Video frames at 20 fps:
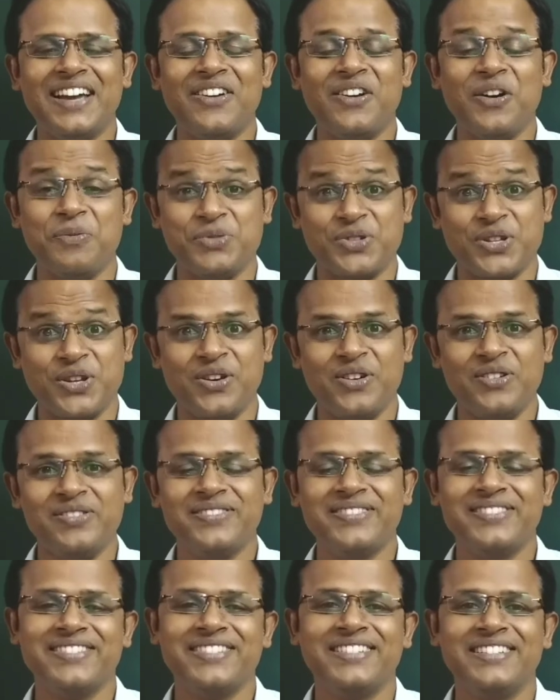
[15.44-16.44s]
I hope
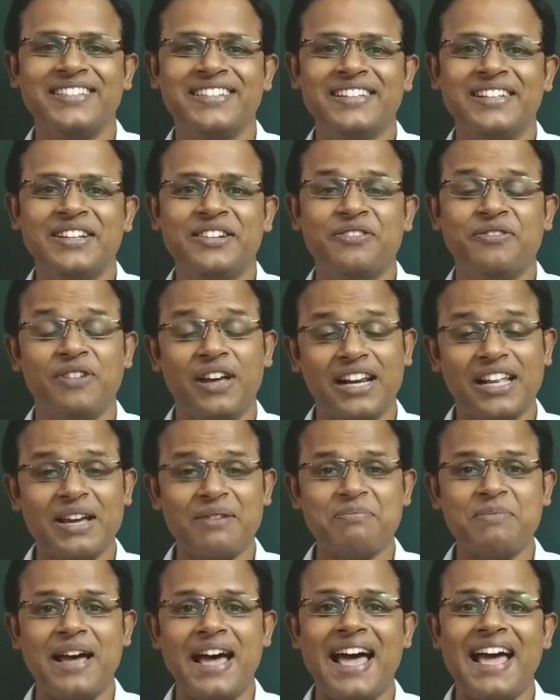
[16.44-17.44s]
so.
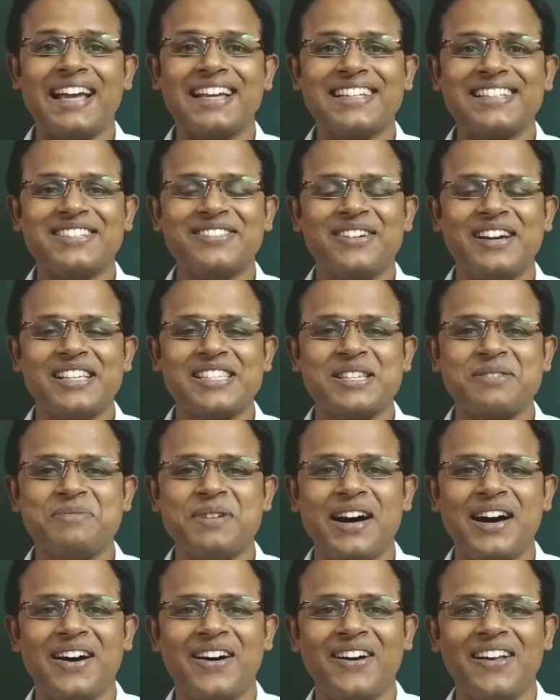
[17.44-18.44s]
Welcome back to
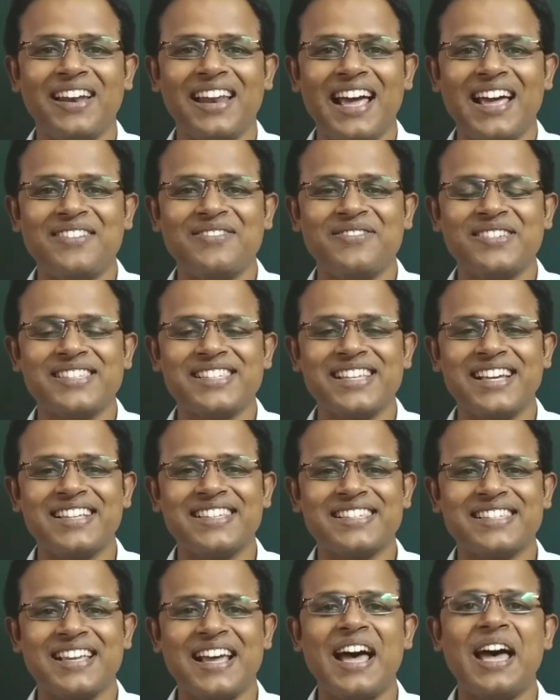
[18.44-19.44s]
SMR Online
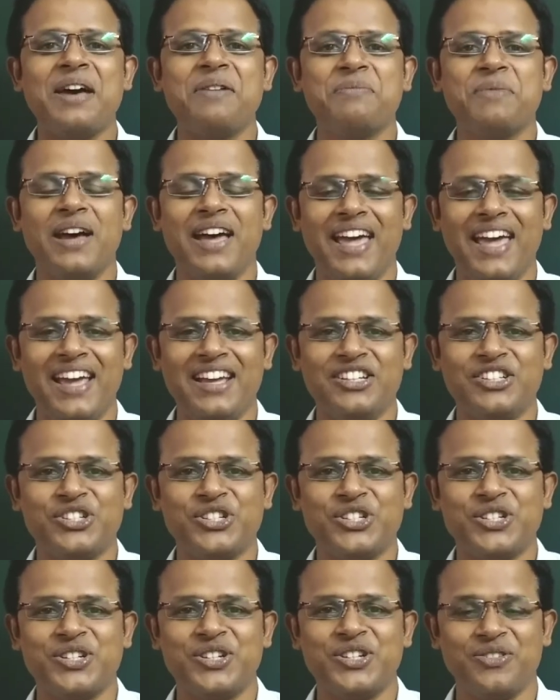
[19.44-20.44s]
Physics. I am
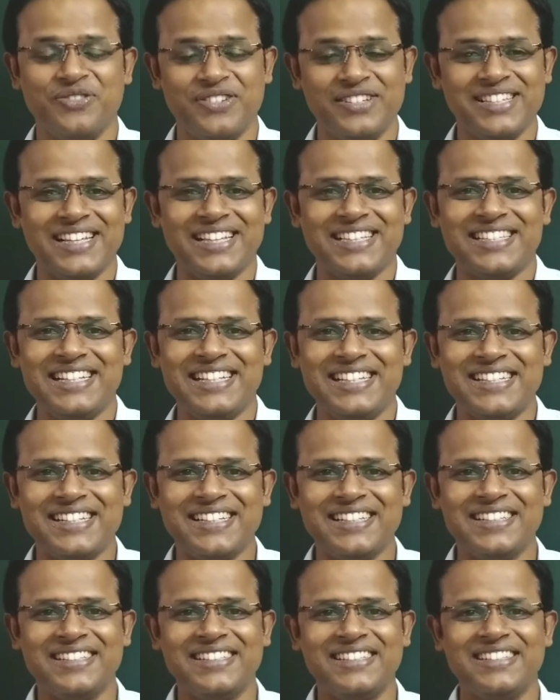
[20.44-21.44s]
Mahesh, your physics
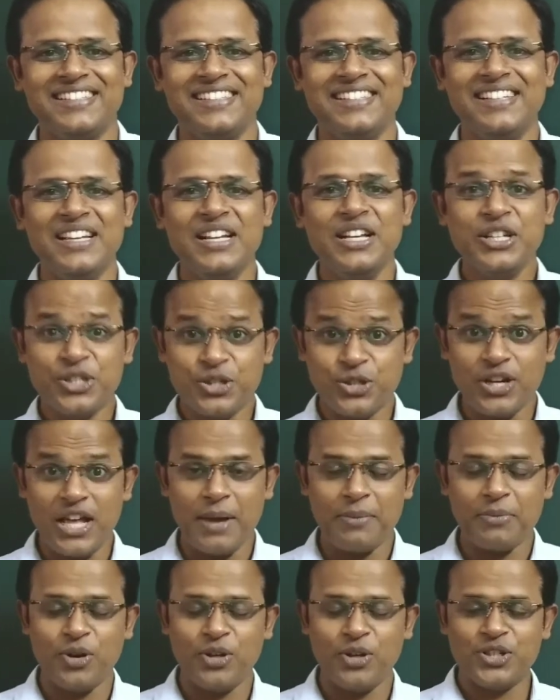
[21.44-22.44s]
teacher. Today
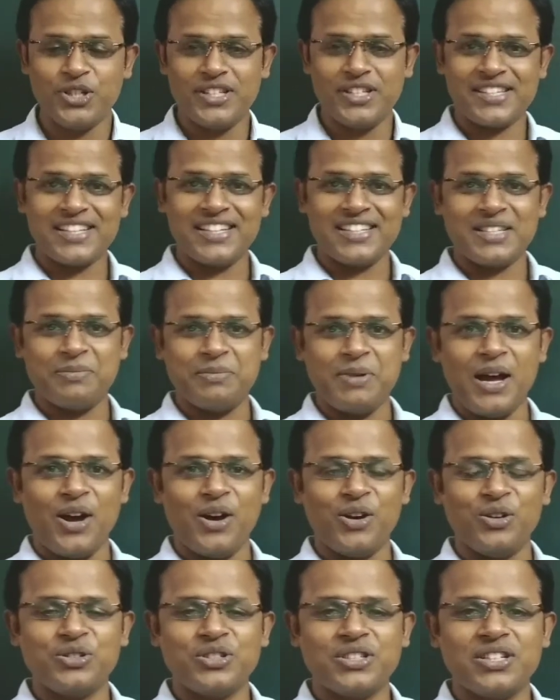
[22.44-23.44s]
I'm going to discuss
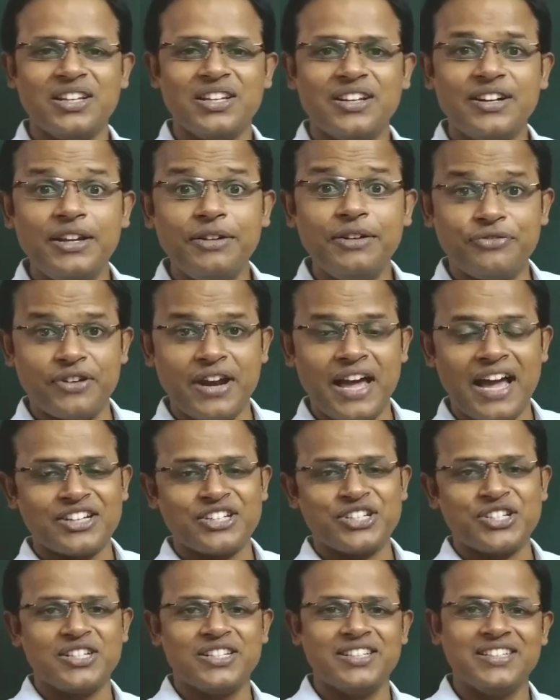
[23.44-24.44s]
about
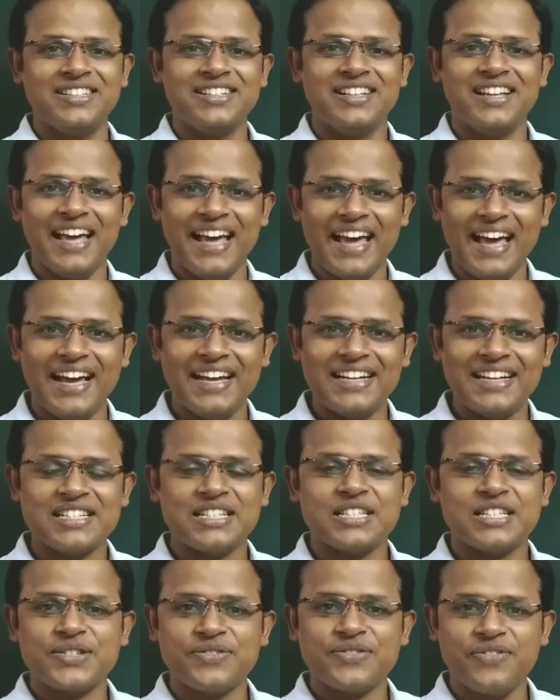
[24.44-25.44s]
refraction at
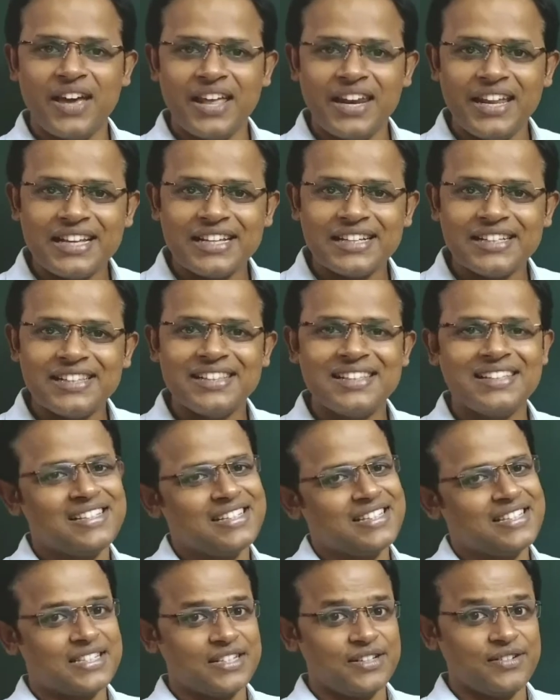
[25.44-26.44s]
spherical
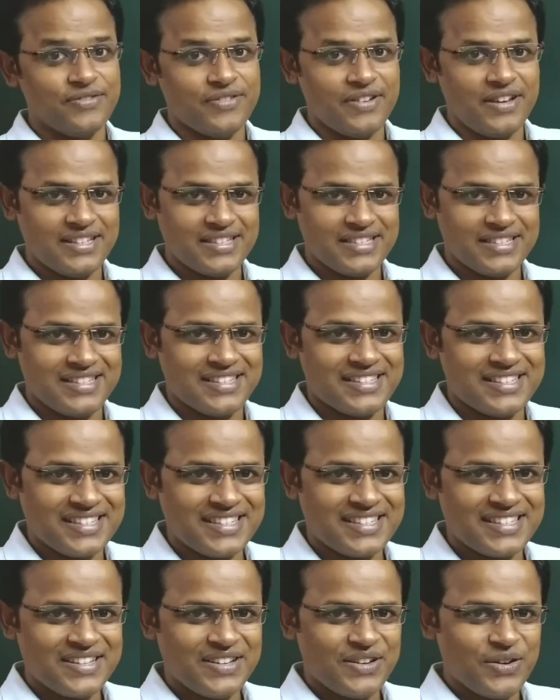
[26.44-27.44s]

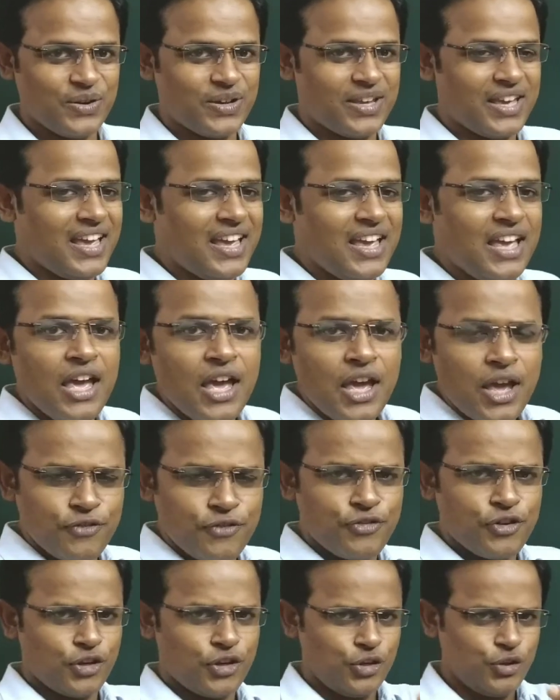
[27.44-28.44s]
surfaces. Okay,
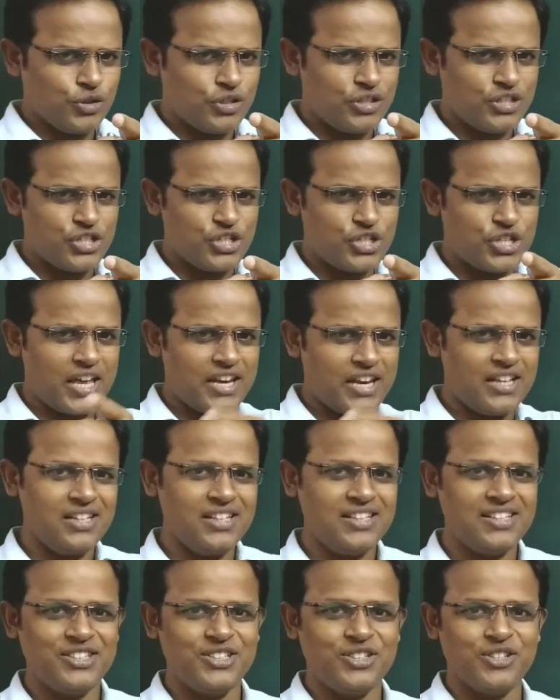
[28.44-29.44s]
if you are new to this
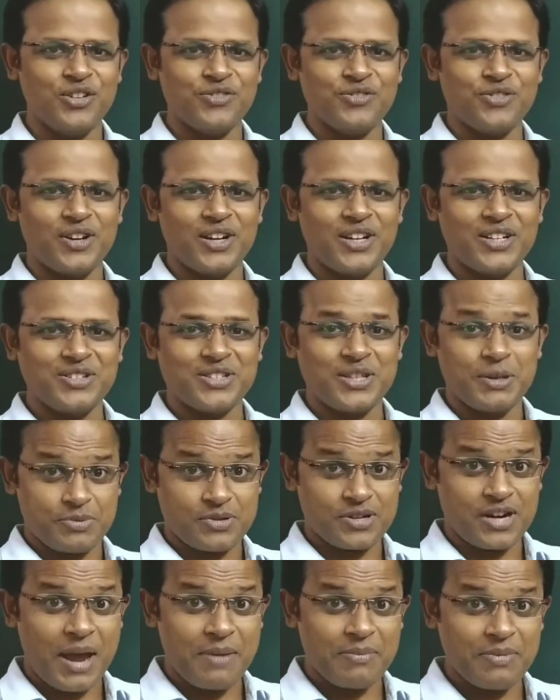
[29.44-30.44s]
channel, do not forget to
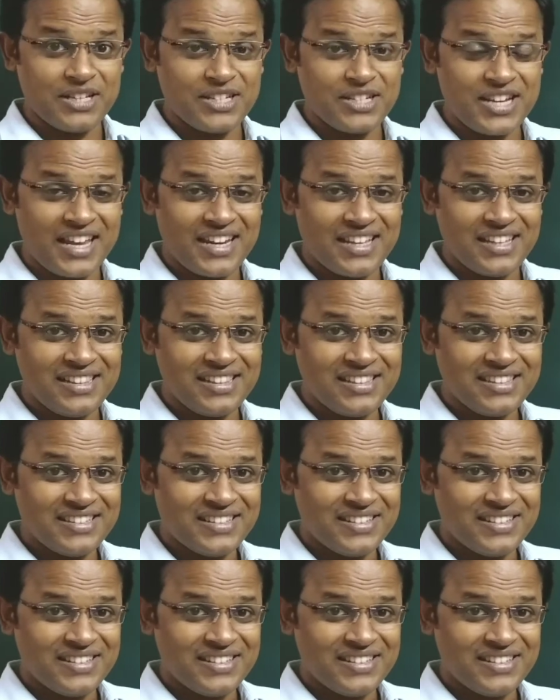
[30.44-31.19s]
subscribe my channel.